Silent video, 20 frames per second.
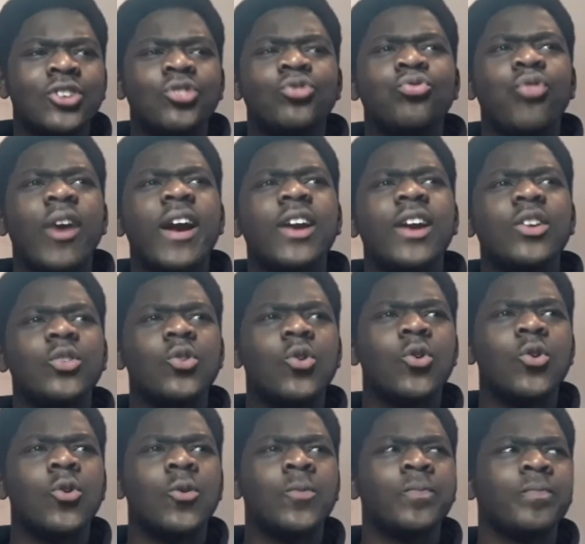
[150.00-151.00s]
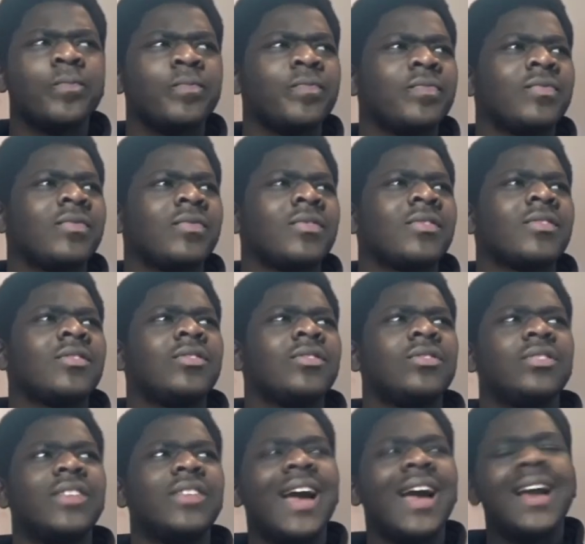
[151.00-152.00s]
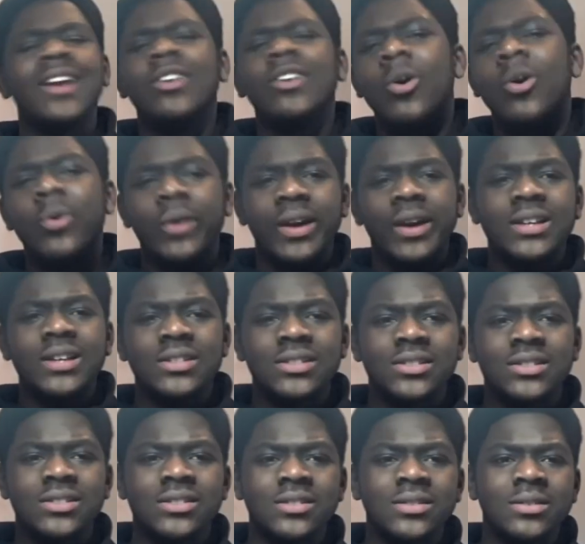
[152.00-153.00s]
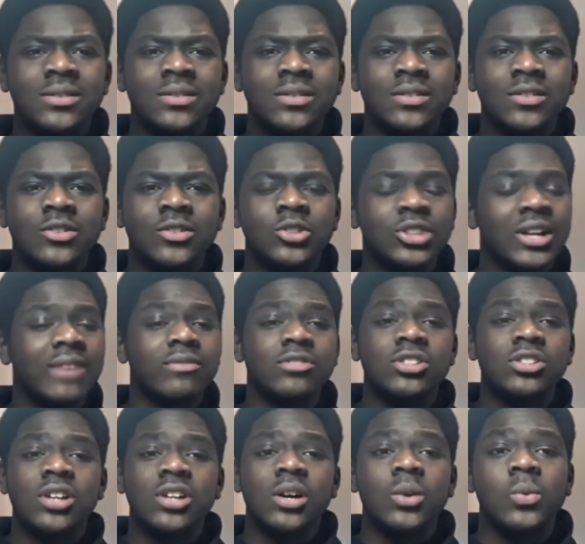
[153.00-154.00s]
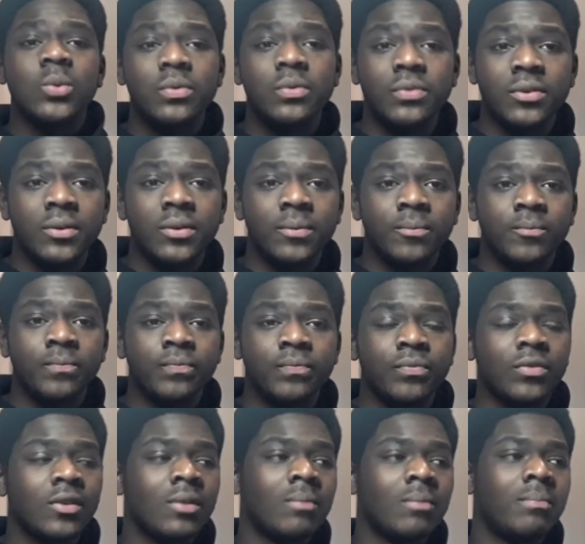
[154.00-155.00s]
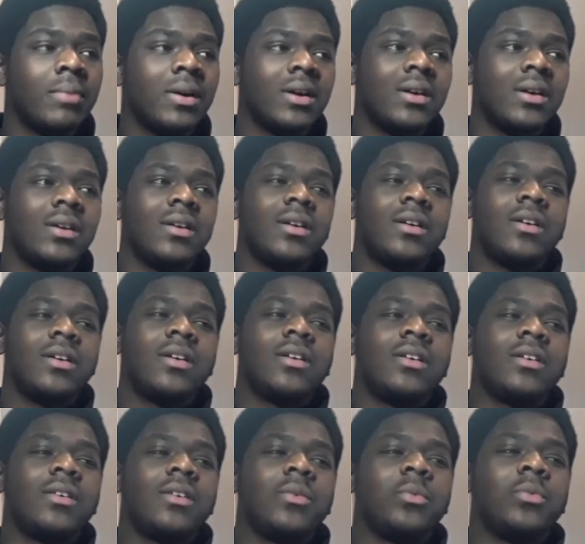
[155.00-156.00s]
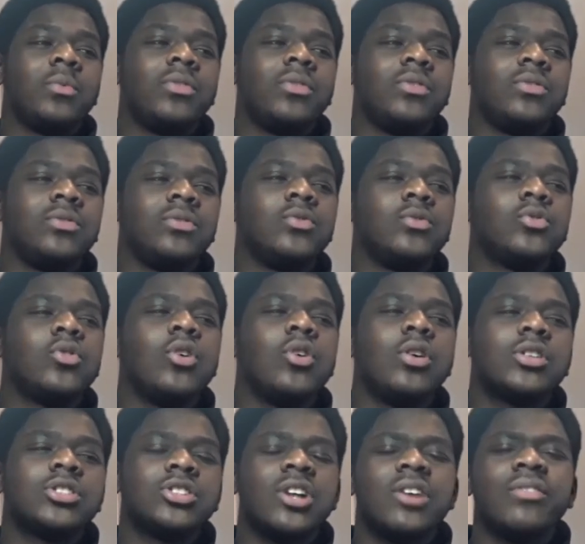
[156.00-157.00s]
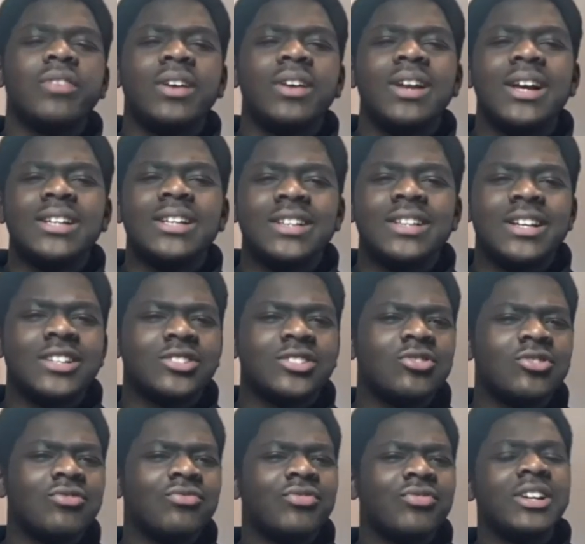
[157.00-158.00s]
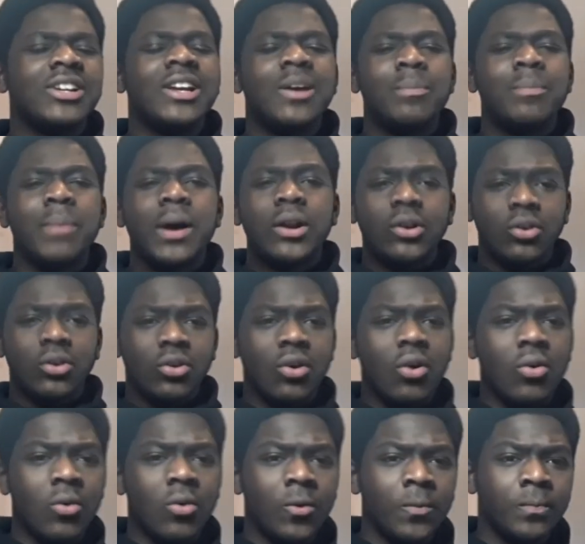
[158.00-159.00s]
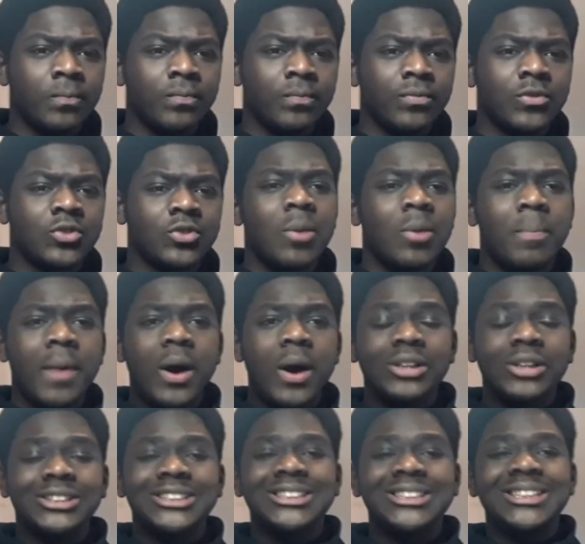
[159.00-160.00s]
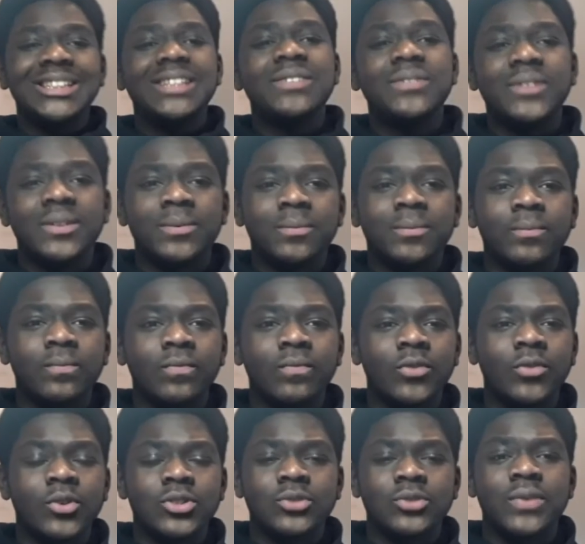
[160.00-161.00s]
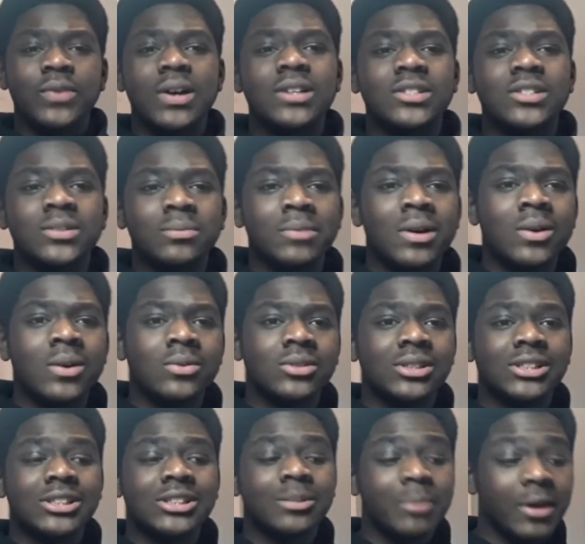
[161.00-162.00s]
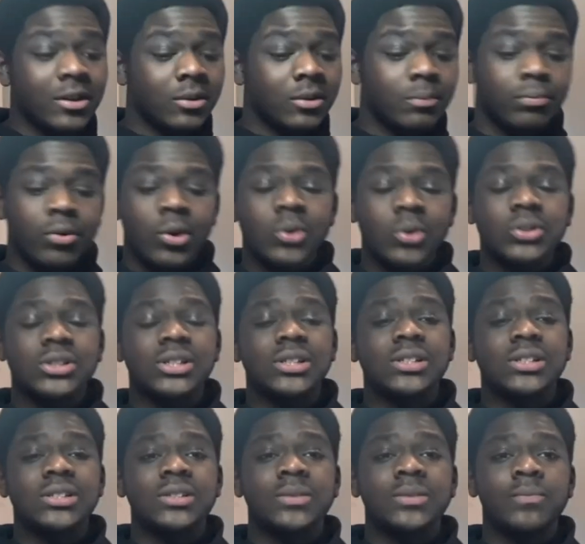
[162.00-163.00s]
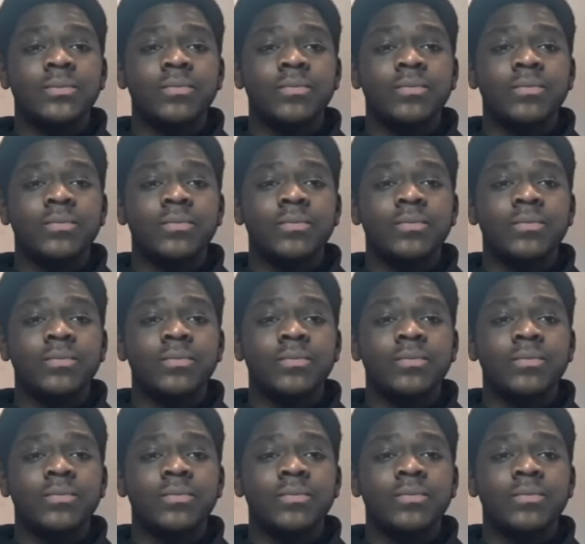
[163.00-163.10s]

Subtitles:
great the end goal is, because you haven't stuck with it. But you've got to start realizing that it's not really about the goal. It's not about achieving those 1,000 miles. It's about the process.